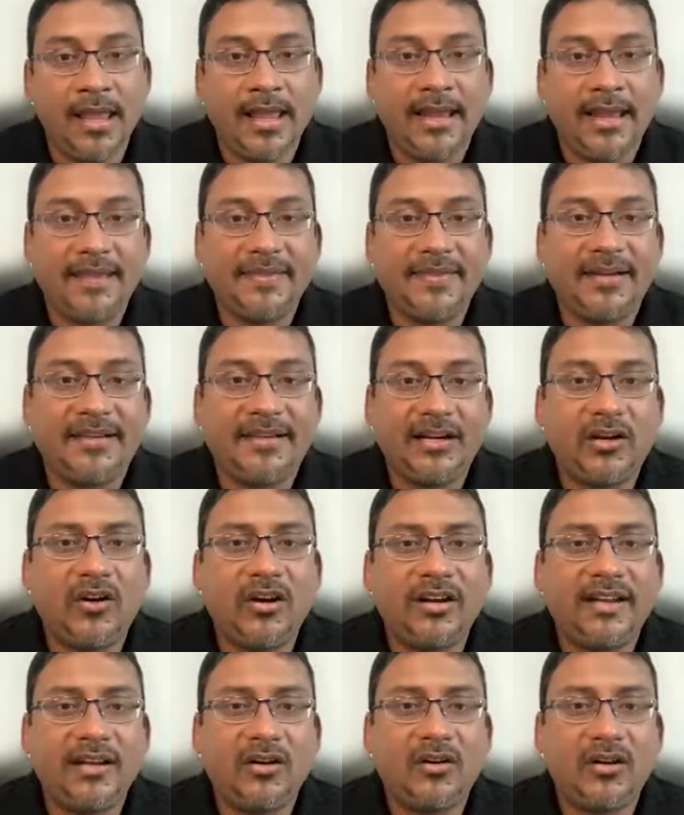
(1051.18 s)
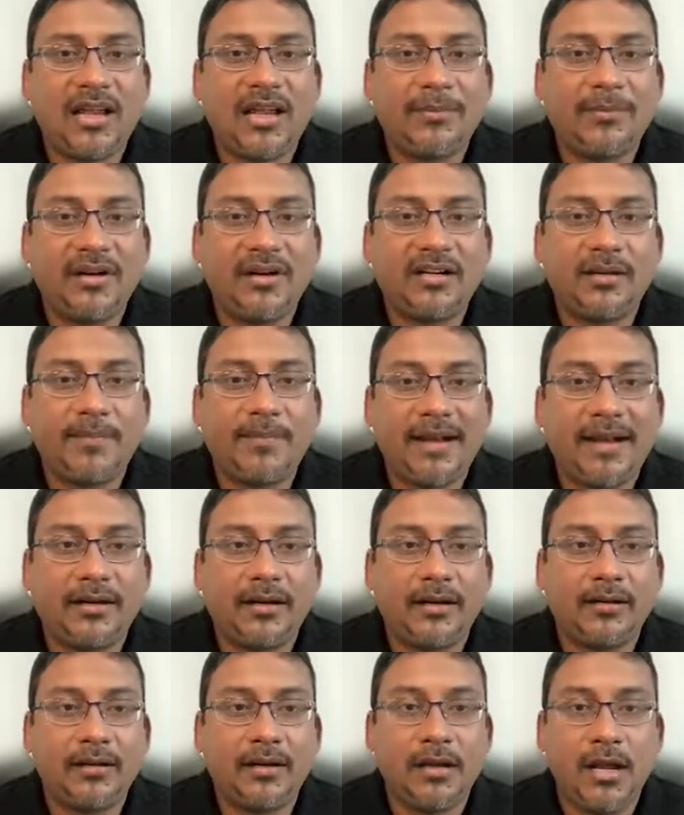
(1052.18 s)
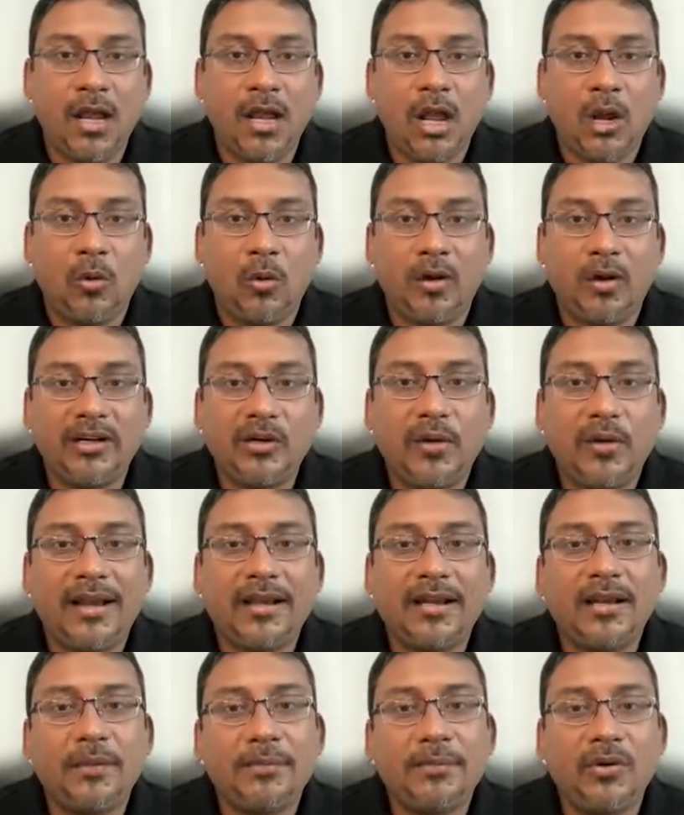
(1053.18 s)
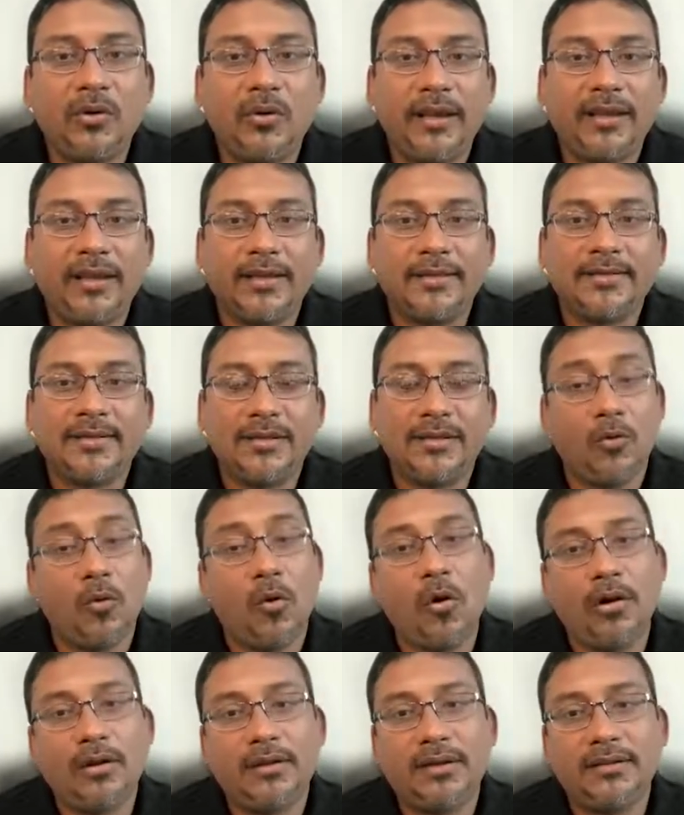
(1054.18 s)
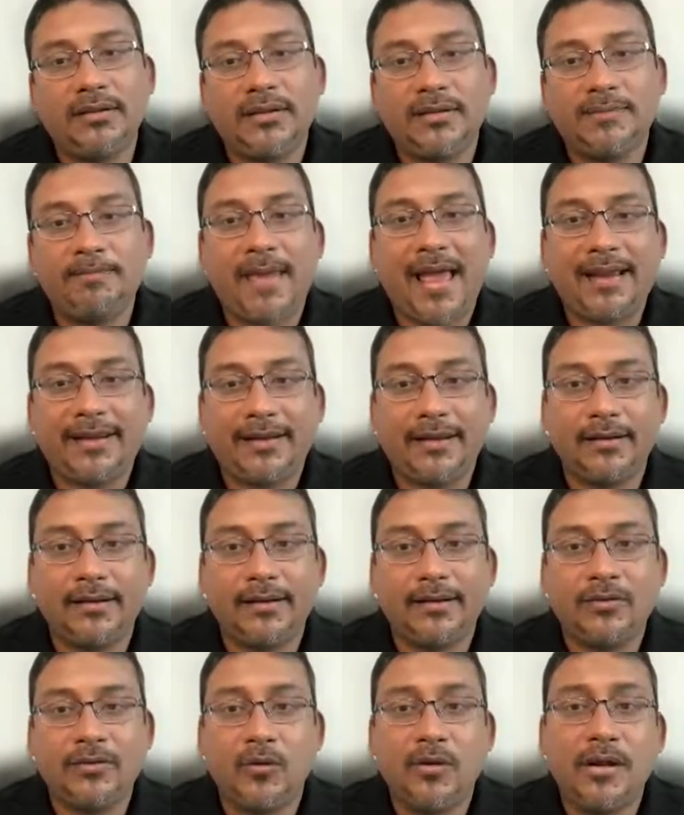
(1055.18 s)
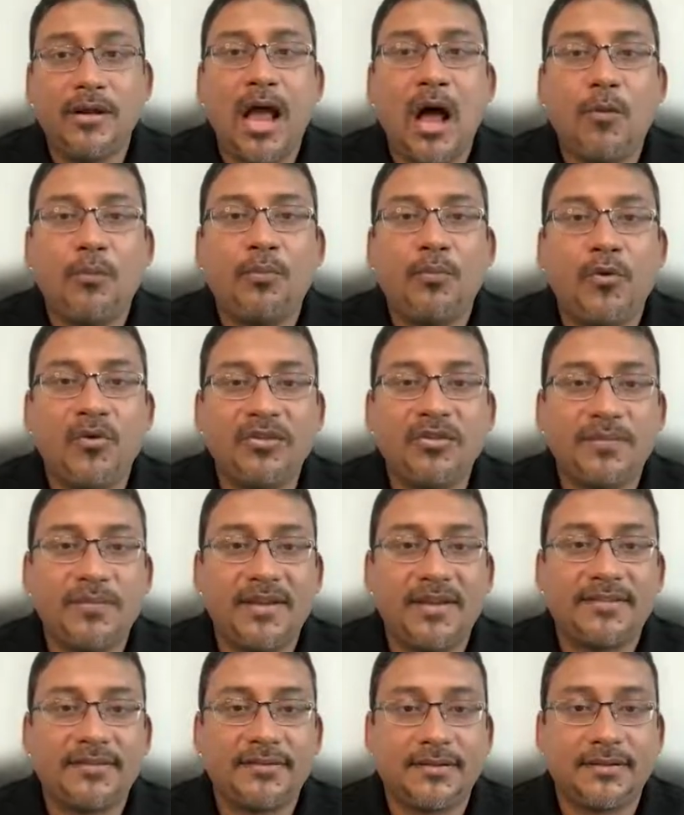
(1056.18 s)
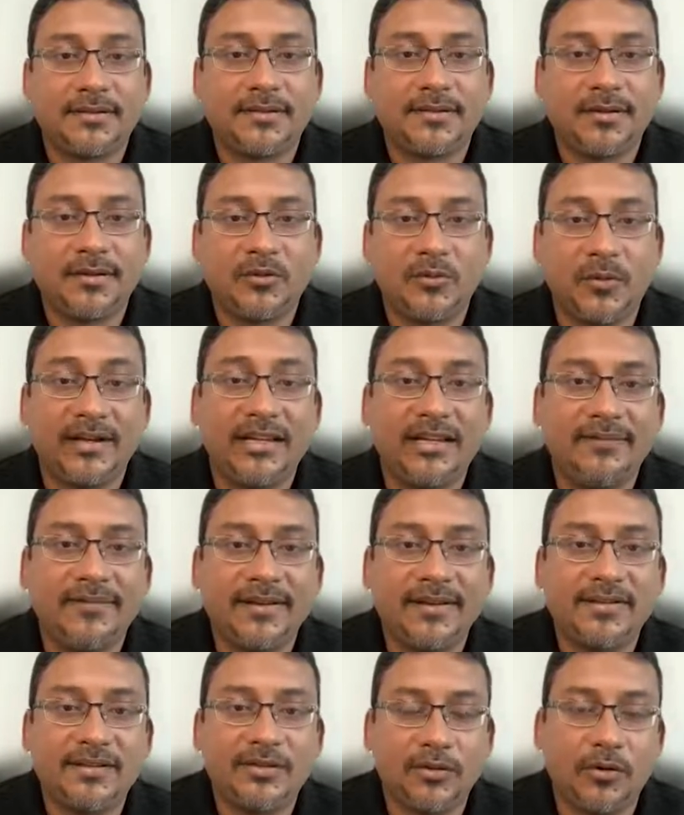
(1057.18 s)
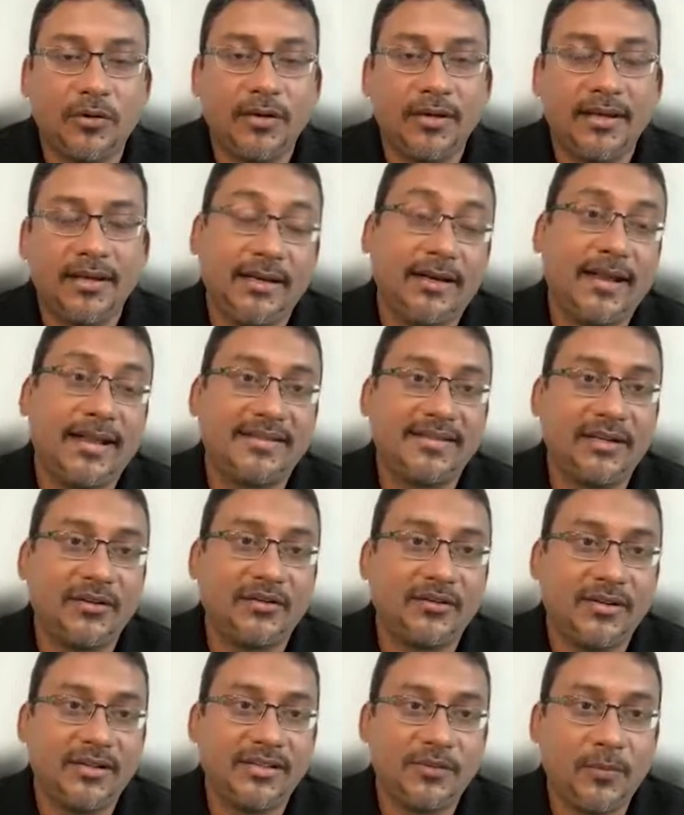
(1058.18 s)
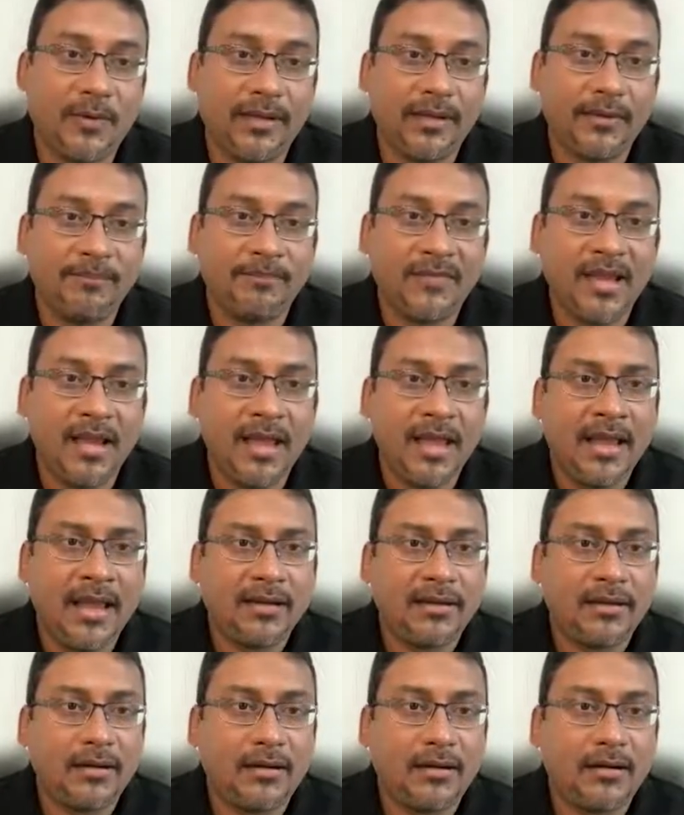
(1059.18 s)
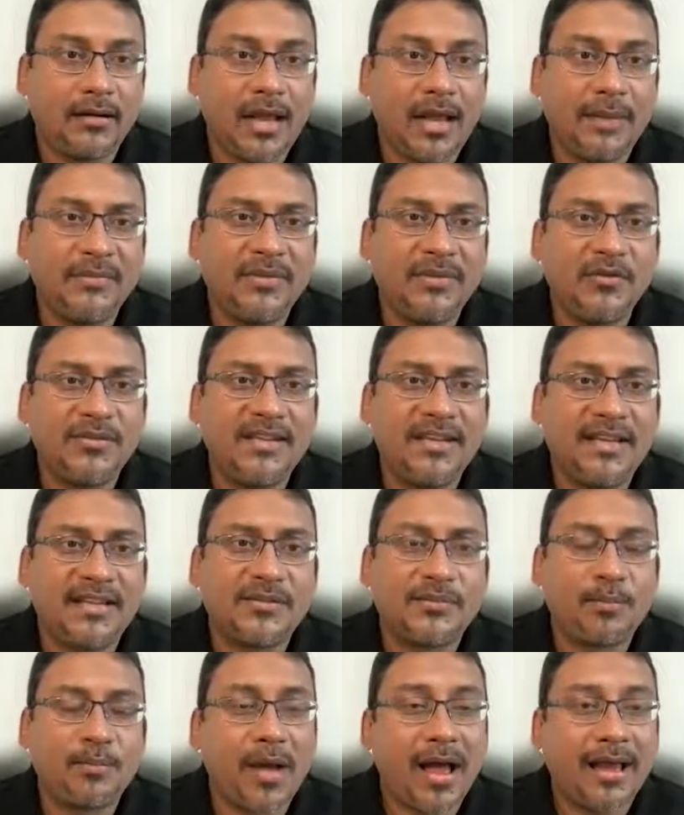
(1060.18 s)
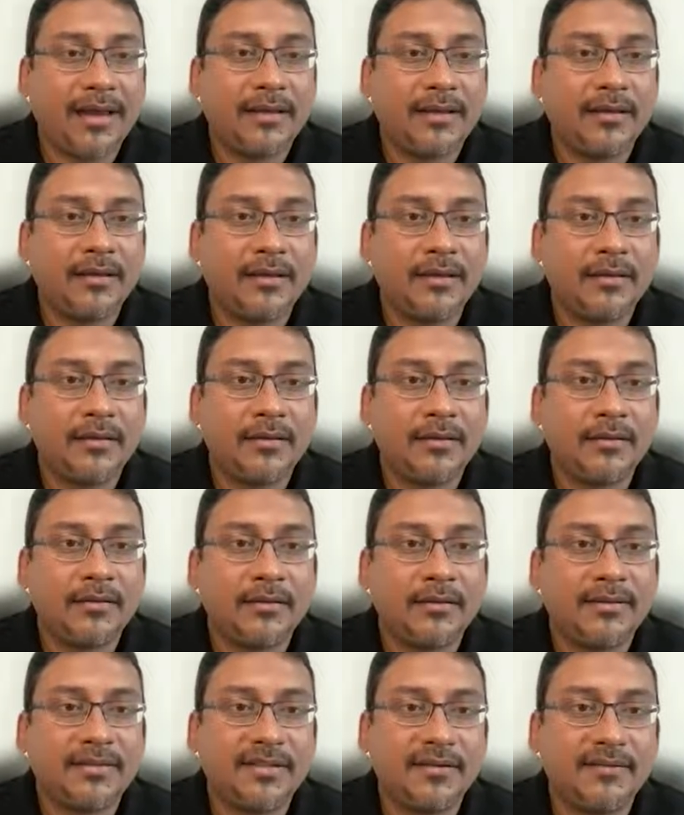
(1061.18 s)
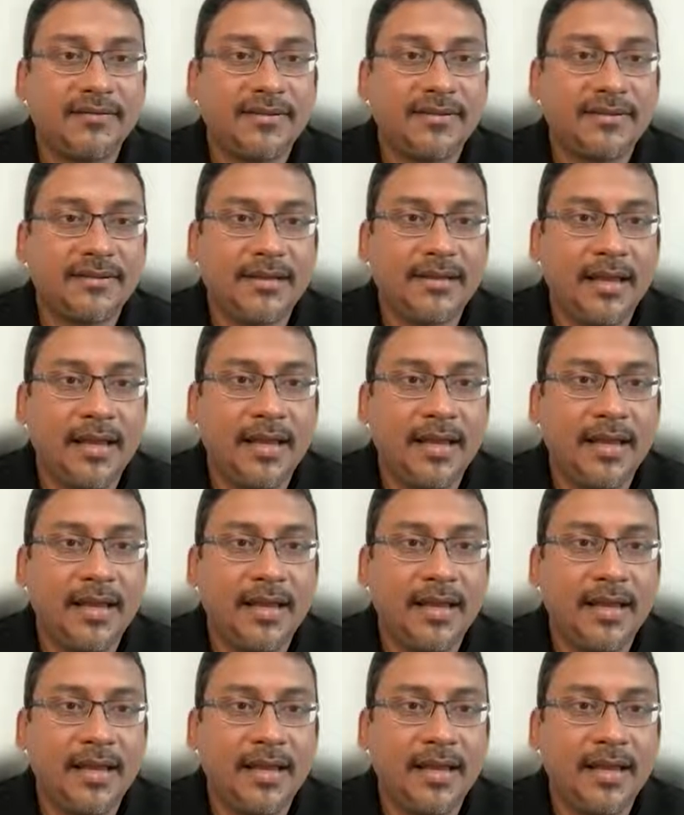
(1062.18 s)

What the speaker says: In the decorating collaborator pattern, what you end up doing is you alter the backend to now post messages to an event store in an asynchronous way. Here, I'm using a SPY service,